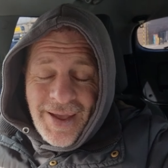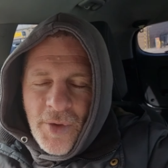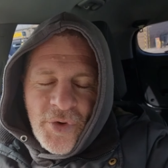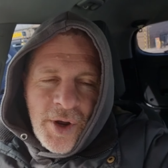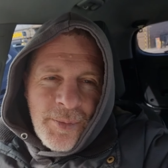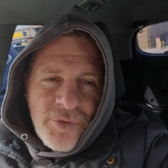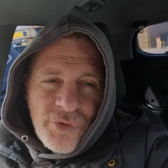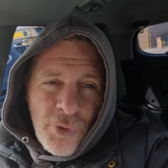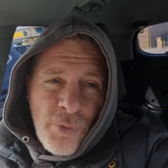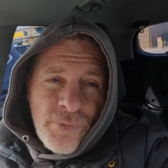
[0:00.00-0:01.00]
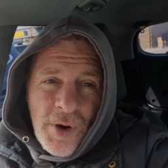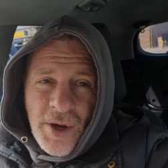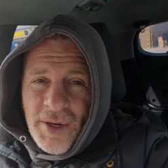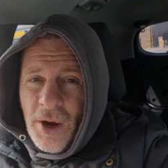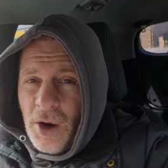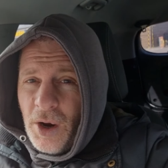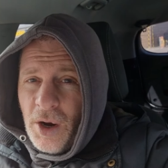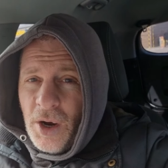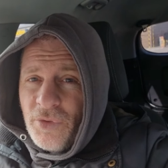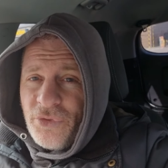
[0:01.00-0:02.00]
Part-timers do find it
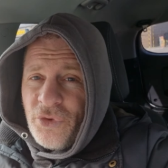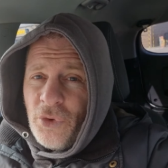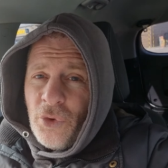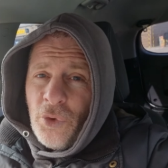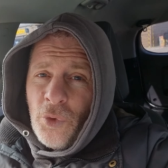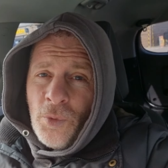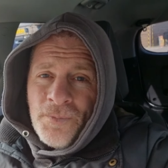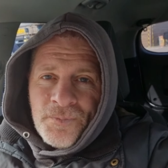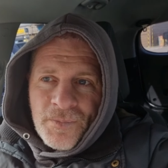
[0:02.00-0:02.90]
hard to